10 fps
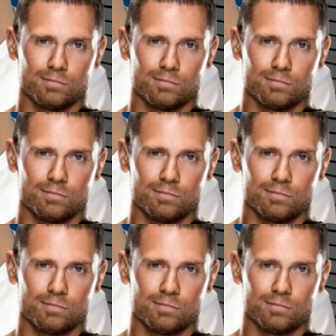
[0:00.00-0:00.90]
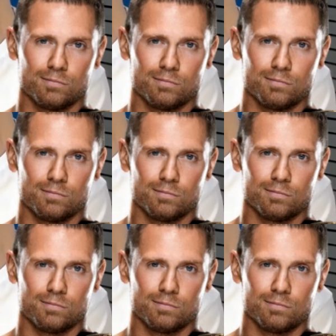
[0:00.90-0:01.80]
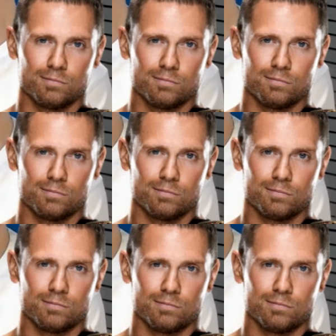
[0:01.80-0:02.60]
No words are spoken by the person on screen.